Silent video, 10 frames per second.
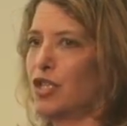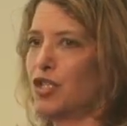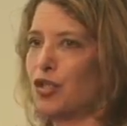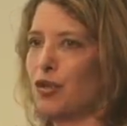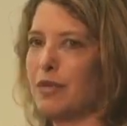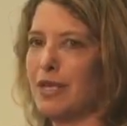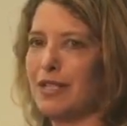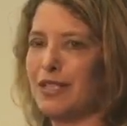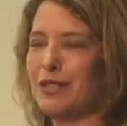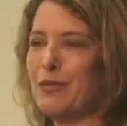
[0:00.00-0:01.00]
So, I
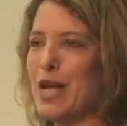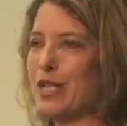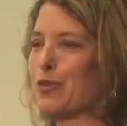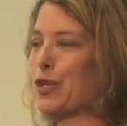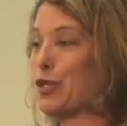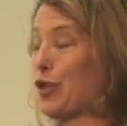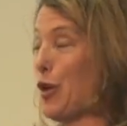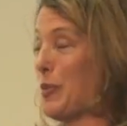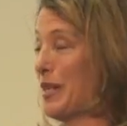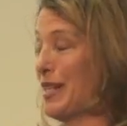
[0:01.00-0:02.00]
mean, just imagine, we're just
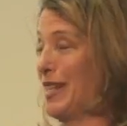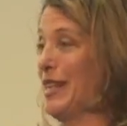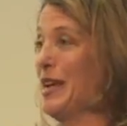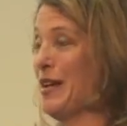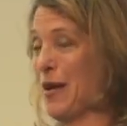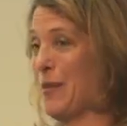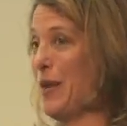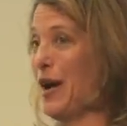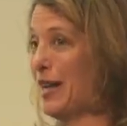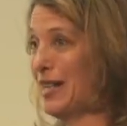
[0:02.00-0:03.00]
all putting this in our
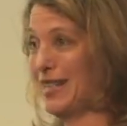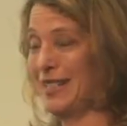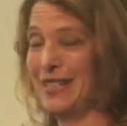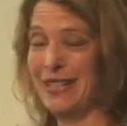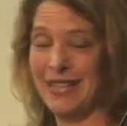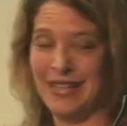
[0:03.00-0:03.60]
bodies.